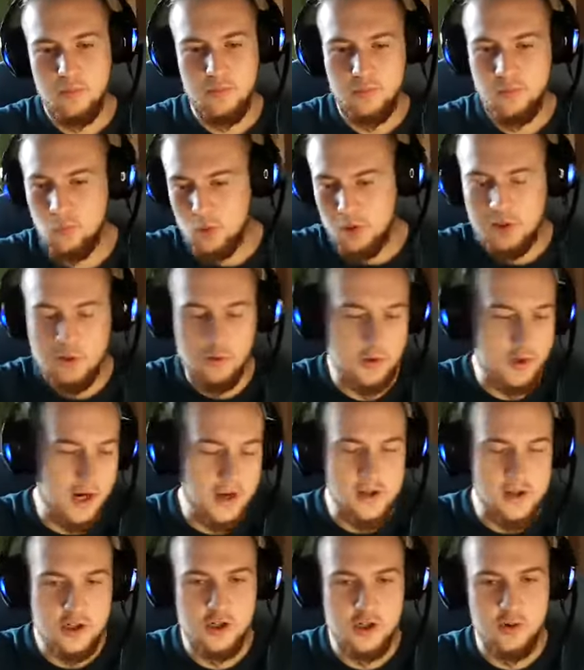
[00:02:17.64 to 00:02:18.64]
One little
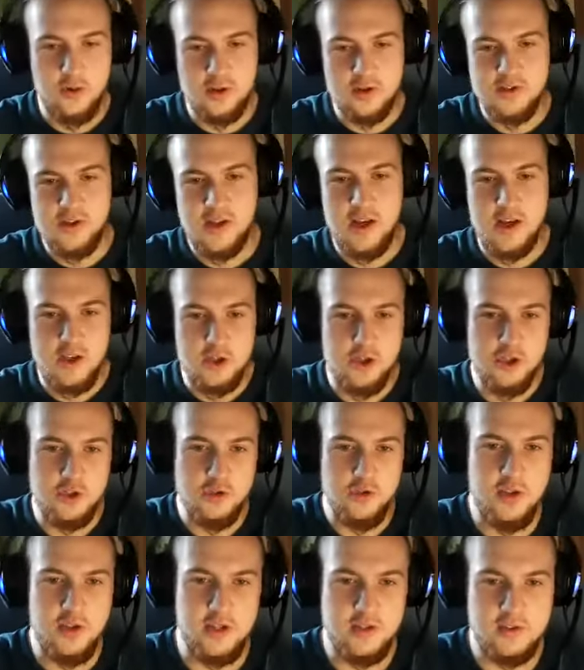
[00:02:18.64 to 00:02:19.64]
guy on your shoulder saying you should
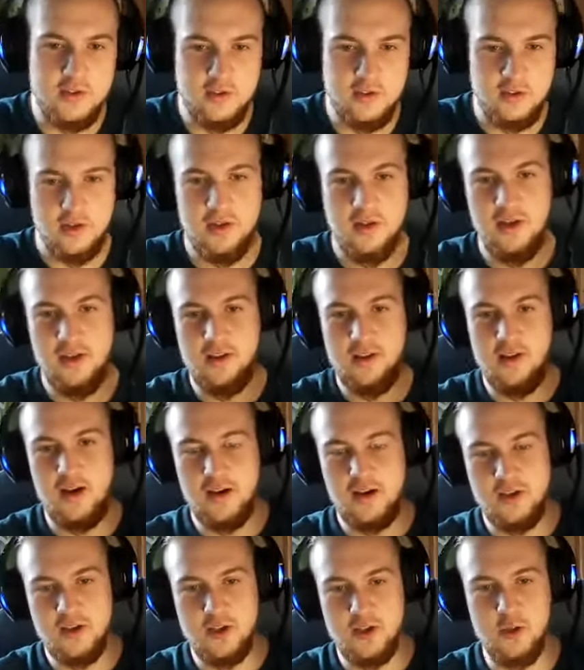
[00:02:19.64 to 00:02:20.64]
do this, and the other guy
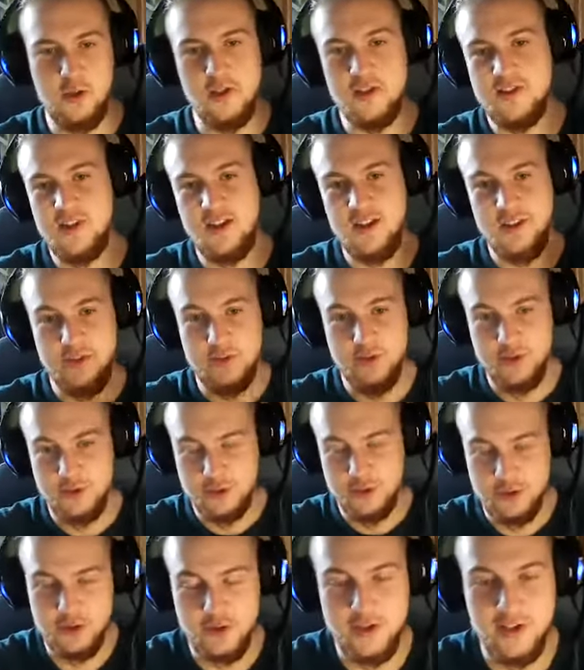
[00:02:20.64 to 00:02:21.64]
on your shoulder saying you
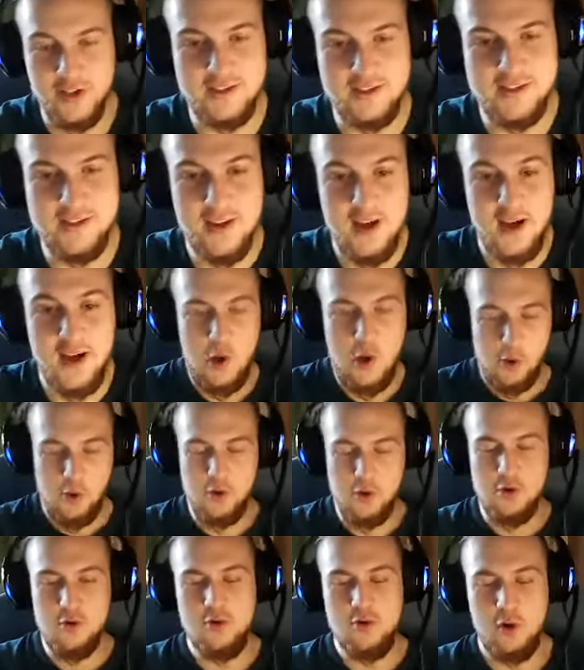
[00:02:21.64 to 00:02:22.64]
should do this. Well,
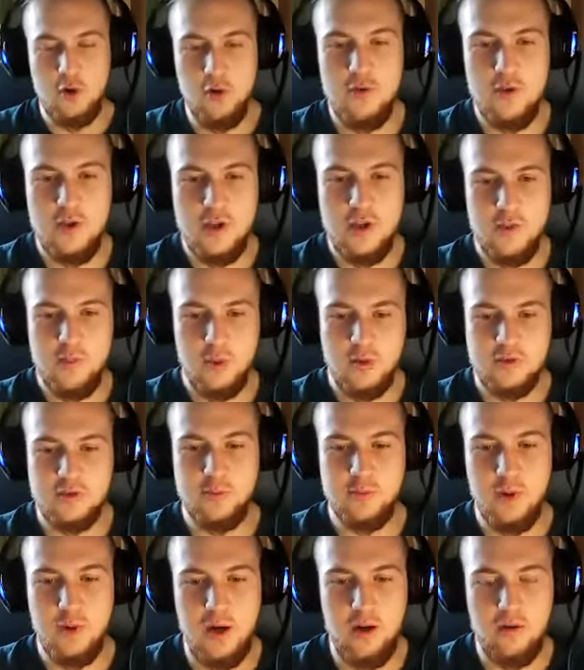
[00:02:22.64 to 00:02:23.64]
you know the
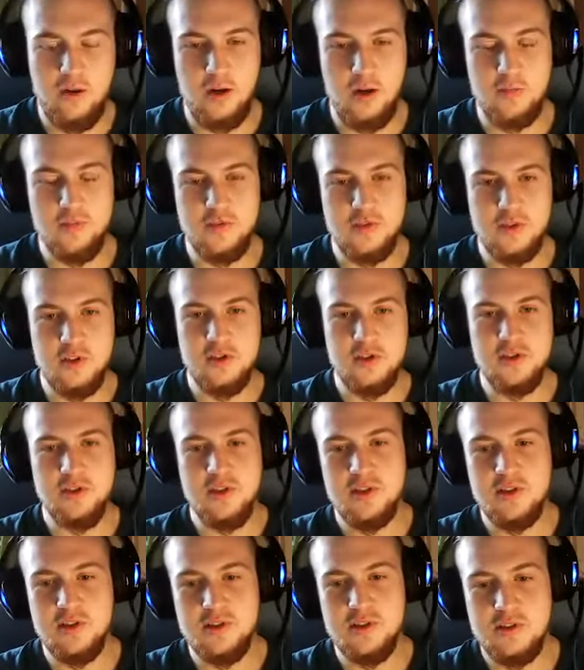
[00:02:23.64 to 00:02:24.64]
possible outcomes, and you just
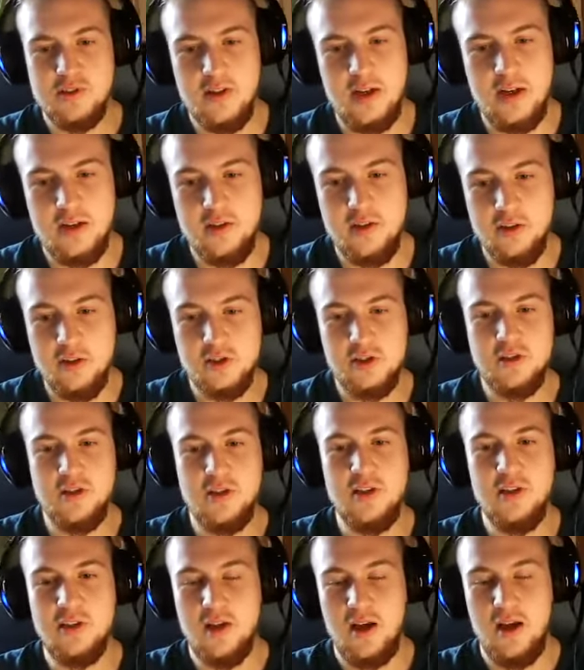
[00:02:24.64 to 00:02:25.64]
need to decide. You just
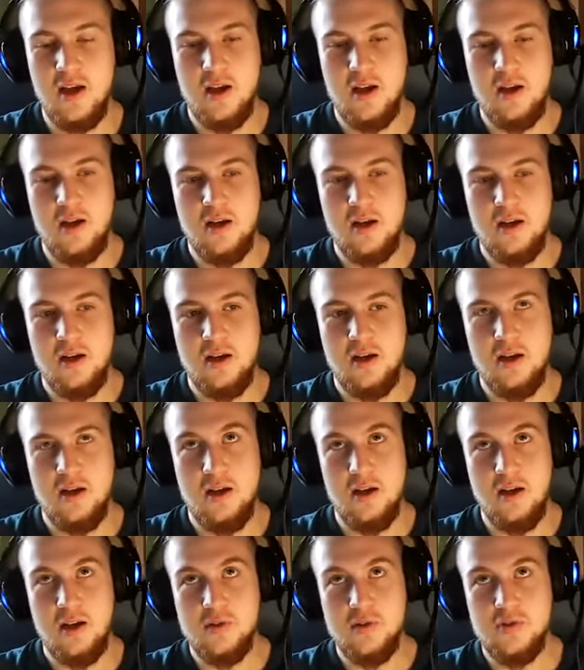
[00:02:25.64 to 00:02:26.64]
need
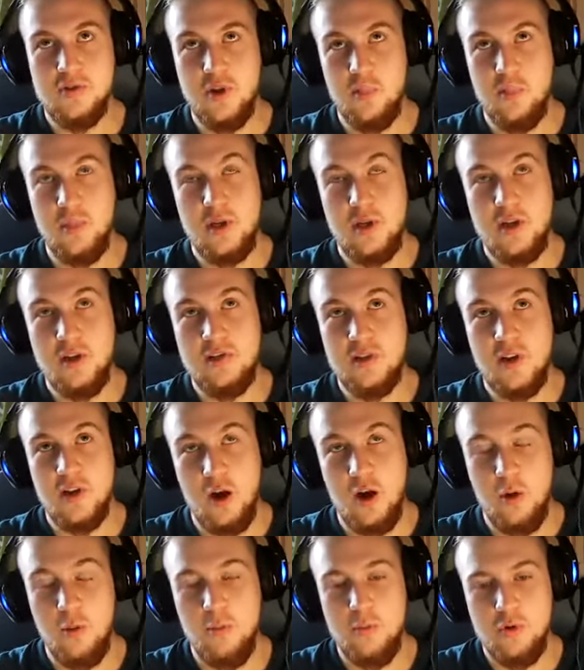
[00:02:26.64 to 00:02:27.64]
somebody to
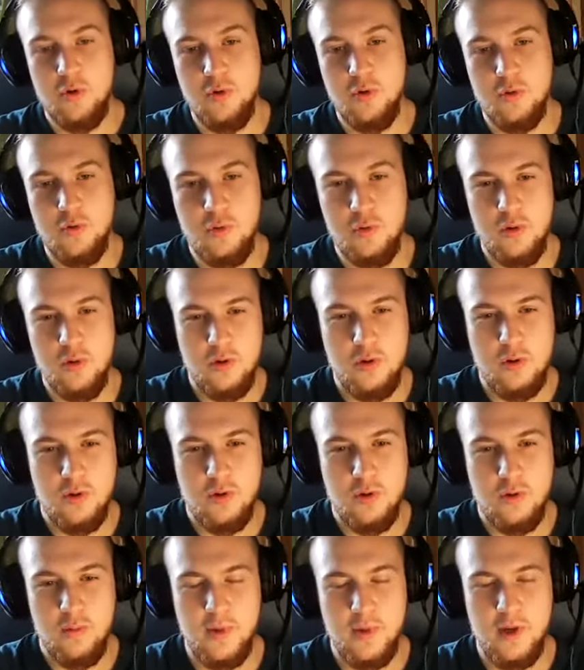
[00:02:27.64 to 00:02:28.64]
help you
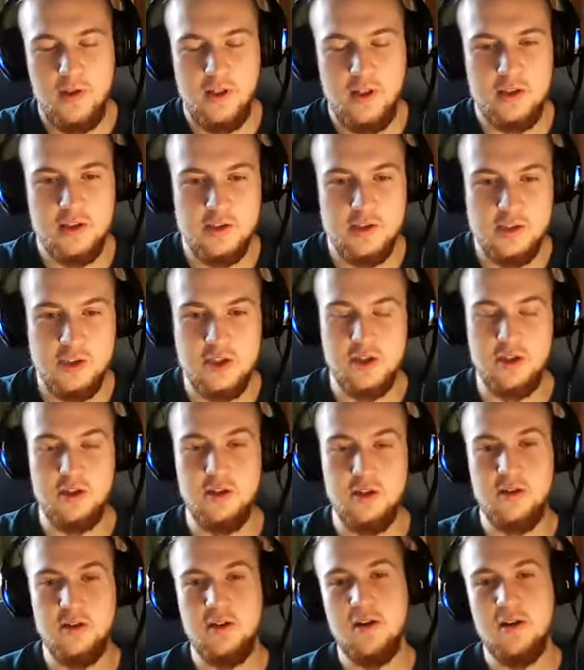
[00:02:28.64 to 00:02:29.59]
make that decision.